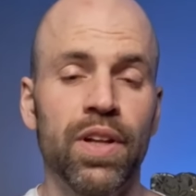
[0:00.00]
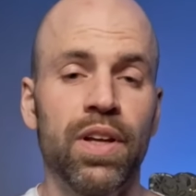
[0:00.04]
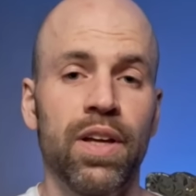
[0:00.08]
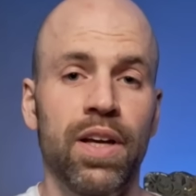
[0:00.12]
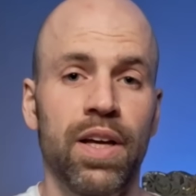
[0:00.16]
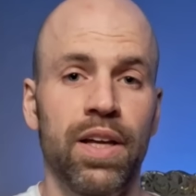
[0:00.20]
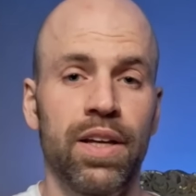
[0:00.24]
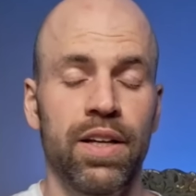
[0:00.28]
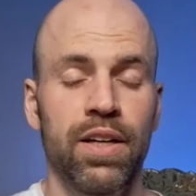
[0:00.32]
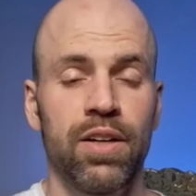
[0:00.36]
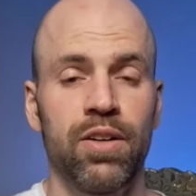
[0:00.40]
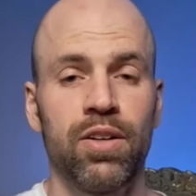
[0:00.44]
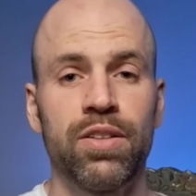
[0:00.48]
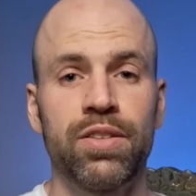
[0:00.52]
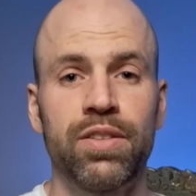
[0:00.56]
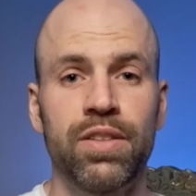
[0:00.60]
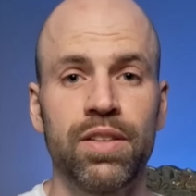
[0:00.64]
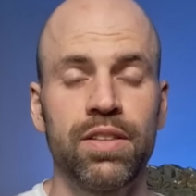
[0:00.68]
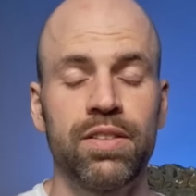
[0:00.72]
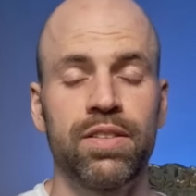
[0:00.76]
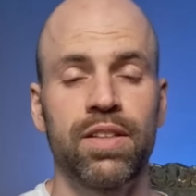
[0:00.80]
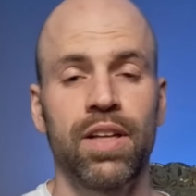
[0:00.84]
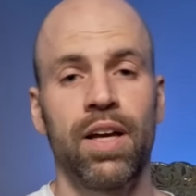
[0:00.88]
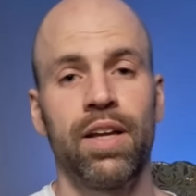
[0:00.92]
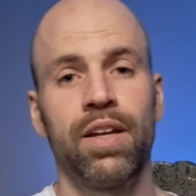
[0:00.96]
And I also
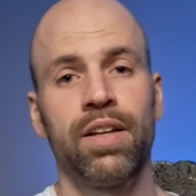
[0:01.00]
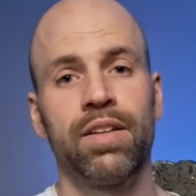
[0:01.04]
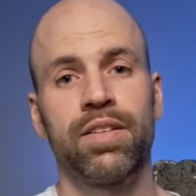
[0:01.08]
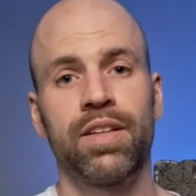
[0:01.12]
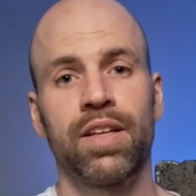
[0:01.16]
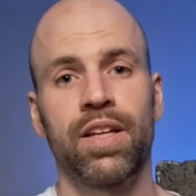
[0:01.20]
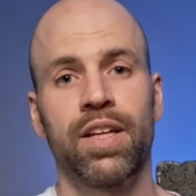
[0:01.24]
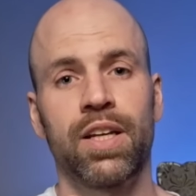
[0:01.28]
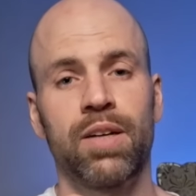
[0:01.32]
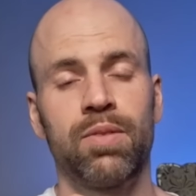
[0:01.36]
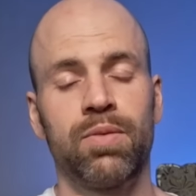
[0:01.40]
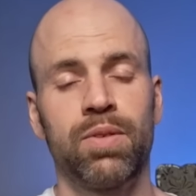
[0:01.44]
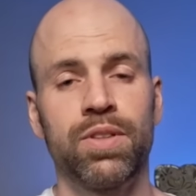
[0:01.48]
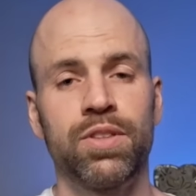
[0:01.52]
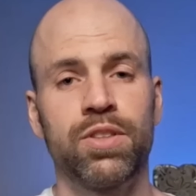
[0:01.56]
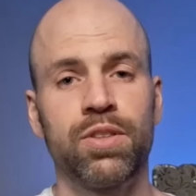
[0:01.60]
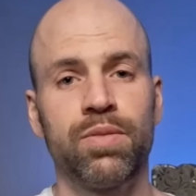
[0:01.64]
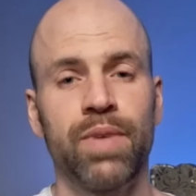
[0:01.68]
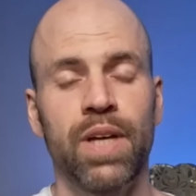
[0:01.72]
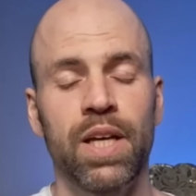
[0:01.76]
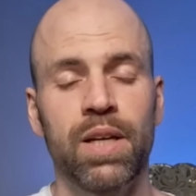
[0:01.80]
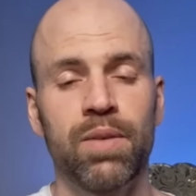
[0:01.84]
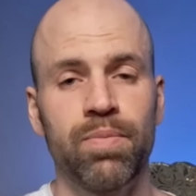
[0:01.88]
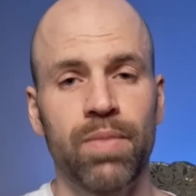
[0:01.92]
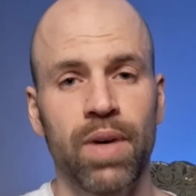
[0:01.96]
decided that I want to
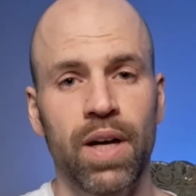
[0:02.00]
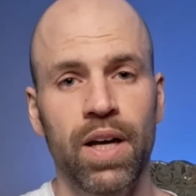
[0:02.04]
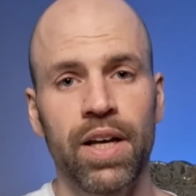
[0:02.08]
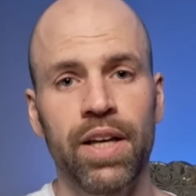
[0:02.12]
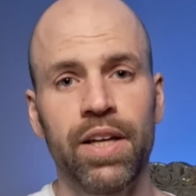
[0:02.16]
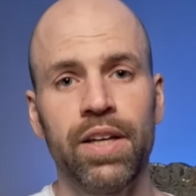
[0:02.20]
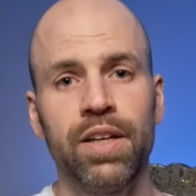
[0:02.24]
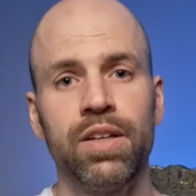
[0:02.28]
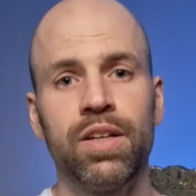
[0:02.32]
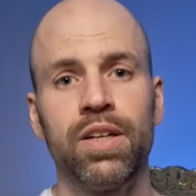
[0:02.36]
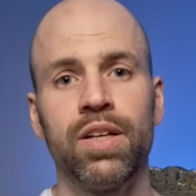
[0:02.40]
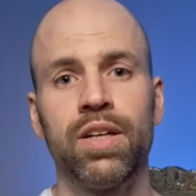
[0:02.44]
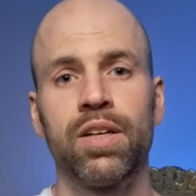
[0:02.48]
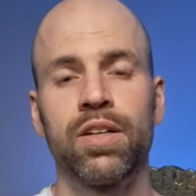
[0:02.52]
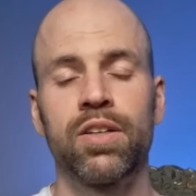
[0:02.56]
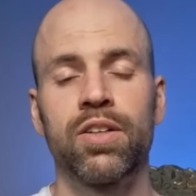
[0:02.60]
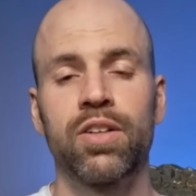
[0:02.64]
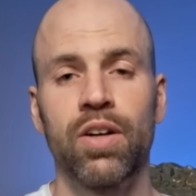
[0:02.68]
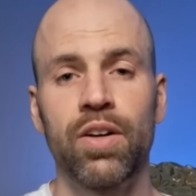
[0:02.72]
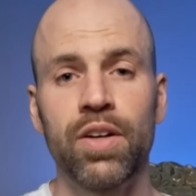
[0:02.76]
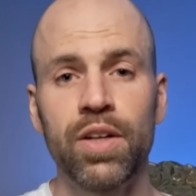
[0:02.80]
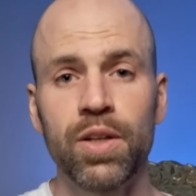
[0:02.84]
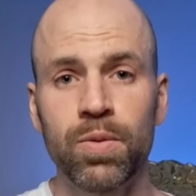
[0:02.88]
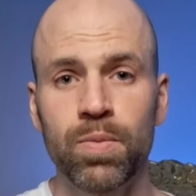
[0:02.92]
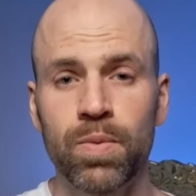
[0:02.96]
make my
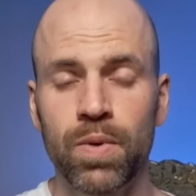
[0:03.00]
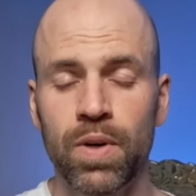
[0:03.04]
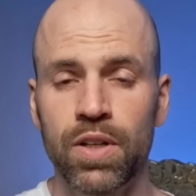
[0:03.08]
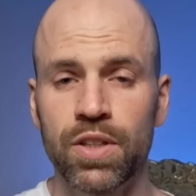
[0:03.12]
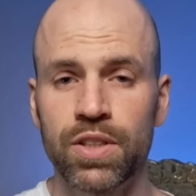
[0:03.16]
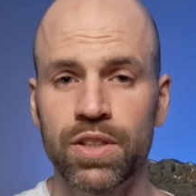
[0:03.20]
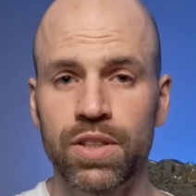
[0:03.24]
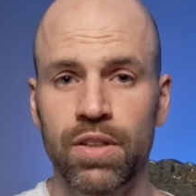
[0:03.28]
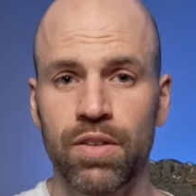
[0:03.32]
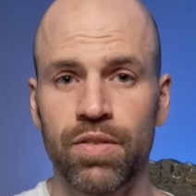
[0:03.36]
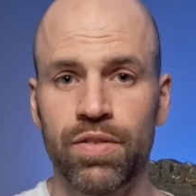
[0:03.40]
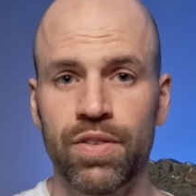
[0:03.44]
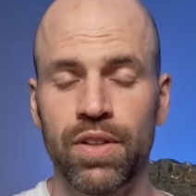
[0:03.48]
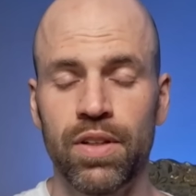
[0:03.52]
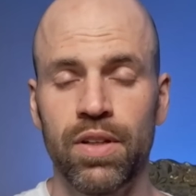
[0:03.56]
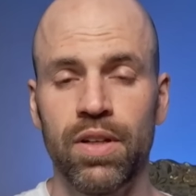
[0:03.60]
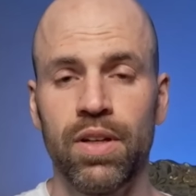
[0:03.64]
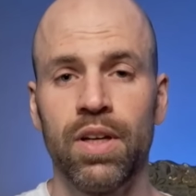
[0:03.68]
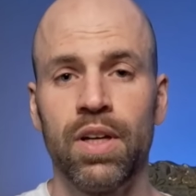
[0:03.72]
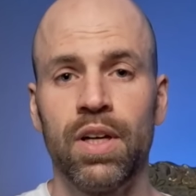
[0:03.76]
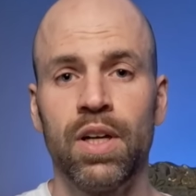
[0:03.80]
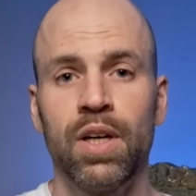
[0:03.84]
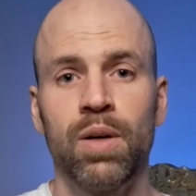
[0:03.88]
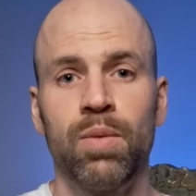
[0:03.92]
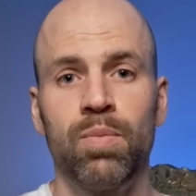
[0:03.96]
current version of the
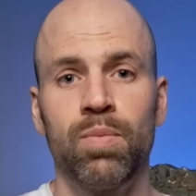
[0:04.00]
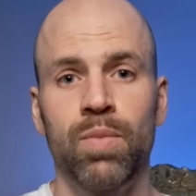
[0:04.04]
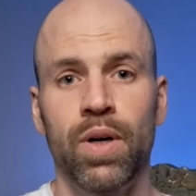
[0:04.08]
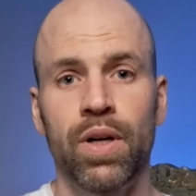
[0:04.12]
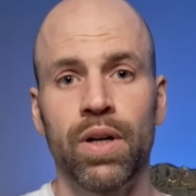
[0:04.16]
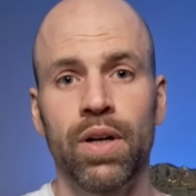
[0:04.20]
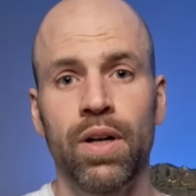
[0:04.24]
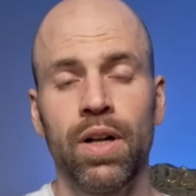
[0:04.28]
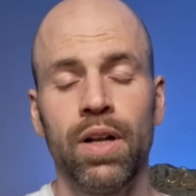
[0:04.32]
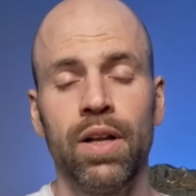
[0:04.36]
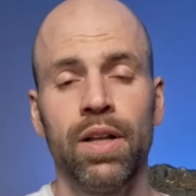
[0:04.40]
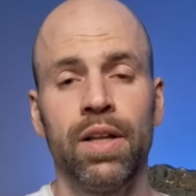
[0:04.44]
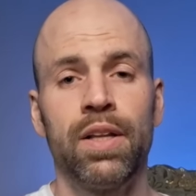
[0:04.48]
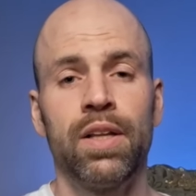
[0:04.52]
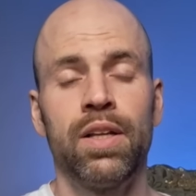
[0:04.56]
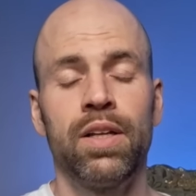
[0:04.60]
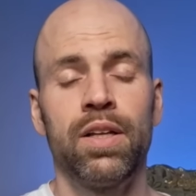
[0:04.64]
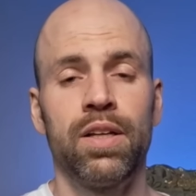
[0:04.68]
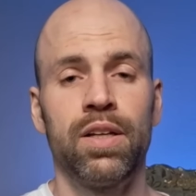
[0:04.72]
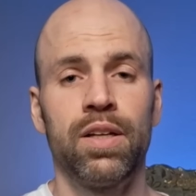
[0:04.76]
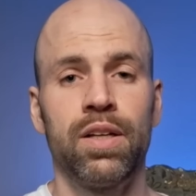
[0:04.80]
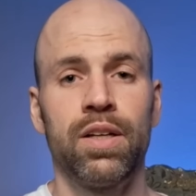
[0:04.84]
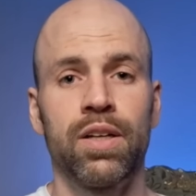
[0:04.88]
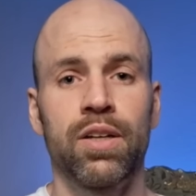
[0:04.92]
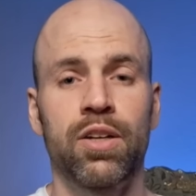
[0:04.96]
model
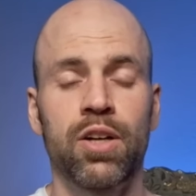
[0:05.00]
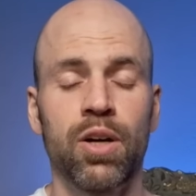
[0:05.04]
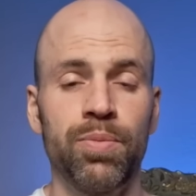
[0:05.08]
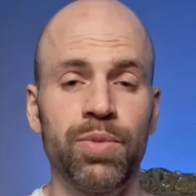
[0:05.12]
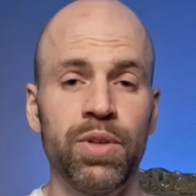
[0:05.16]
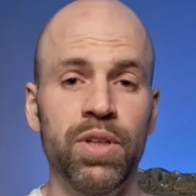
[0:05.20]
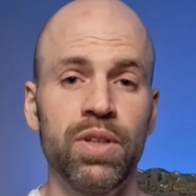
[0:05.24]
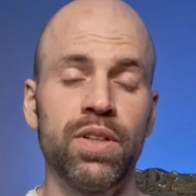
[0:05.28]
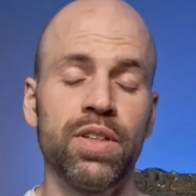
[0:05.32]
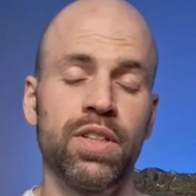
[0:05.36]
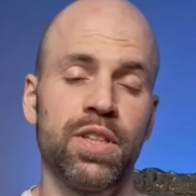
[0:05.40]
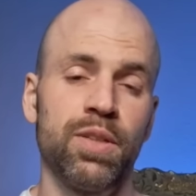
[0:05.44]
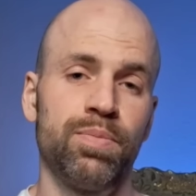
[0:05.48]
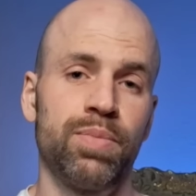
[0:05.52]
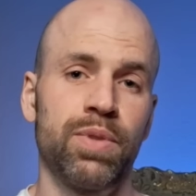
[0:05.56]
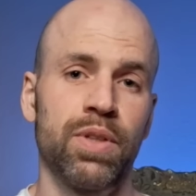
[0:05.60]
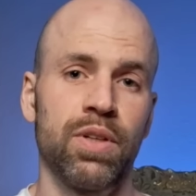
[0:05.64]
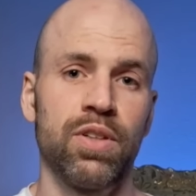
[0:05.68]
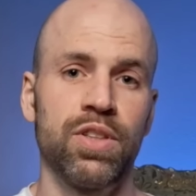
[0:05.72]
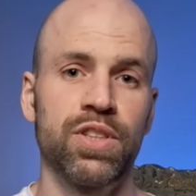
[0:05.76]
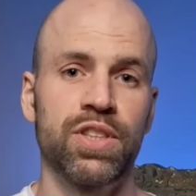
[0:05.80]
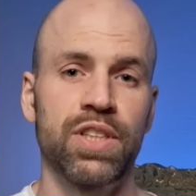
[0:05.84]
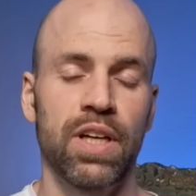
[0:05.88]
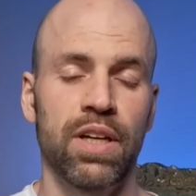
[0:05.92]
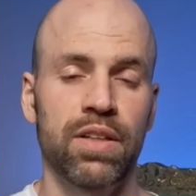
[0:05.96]
a community
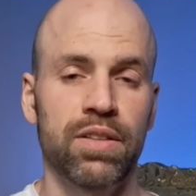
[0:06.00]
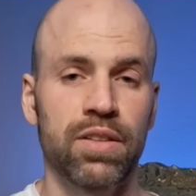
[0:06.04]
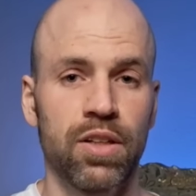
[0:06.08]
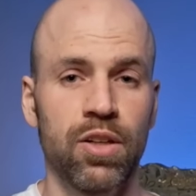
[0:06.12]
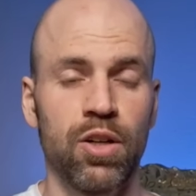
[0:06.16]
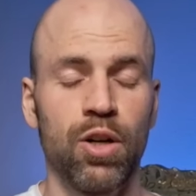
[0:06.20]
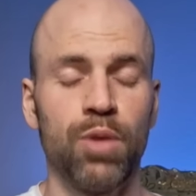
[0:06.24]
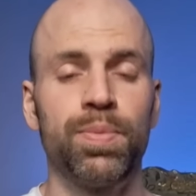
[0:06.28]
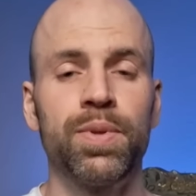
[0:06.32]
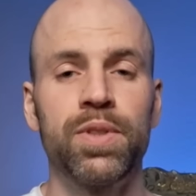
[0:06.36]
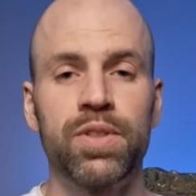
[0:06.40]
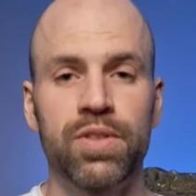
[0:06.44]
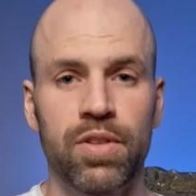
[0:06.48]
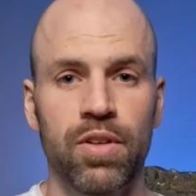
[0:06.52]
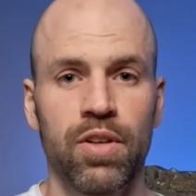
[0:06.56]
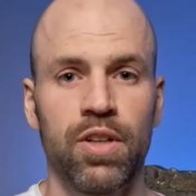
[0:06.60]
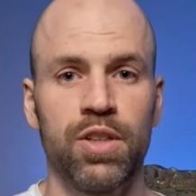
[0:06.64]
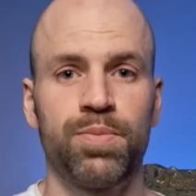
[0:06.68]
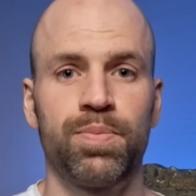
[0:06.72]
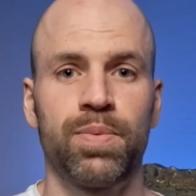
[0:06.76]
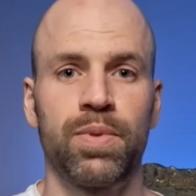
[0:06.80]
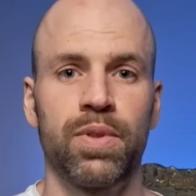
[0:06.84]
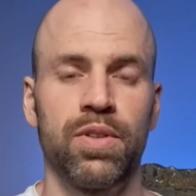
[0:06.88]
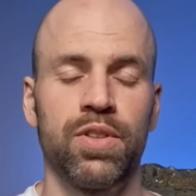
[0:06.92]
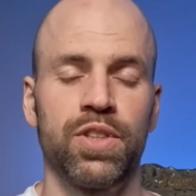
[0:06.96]
project, an open source
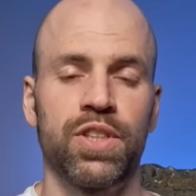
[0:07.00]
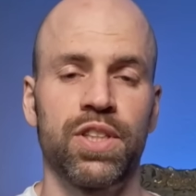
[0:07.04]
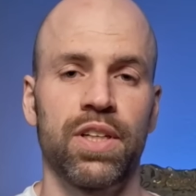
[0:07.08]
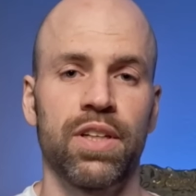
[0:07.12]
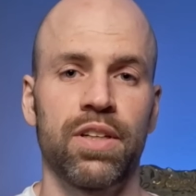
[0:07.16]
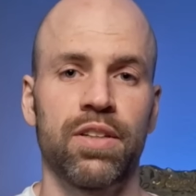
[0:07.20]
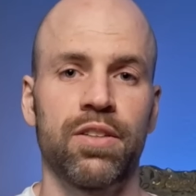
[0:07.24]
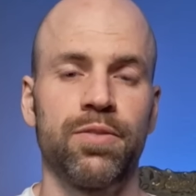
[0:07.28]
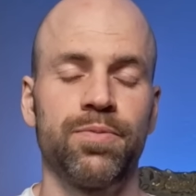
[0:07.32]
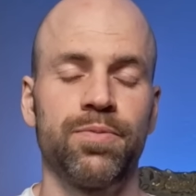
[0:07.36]
project.